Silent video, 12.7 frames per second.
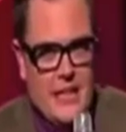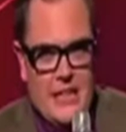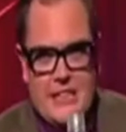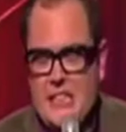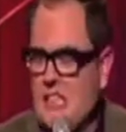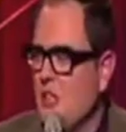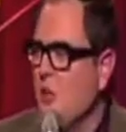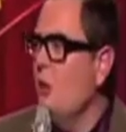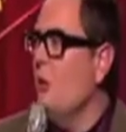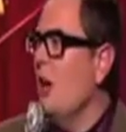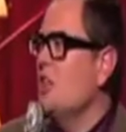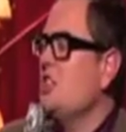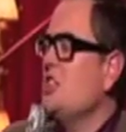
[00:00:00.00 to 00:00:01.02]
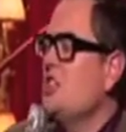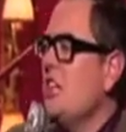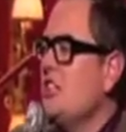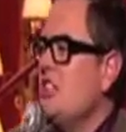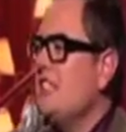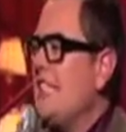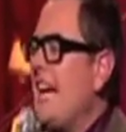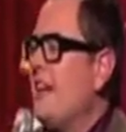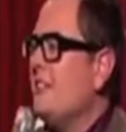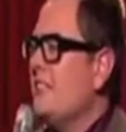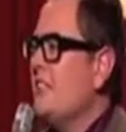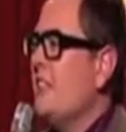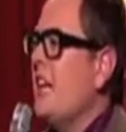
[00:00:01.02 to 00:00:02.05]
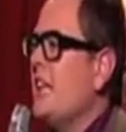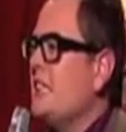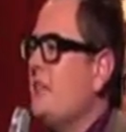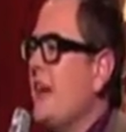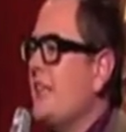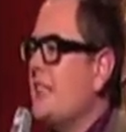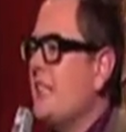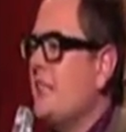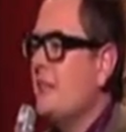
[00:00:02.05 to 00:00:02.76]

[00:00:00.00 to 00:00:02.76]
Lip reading: Did you watch Judges' Houses on X Factor?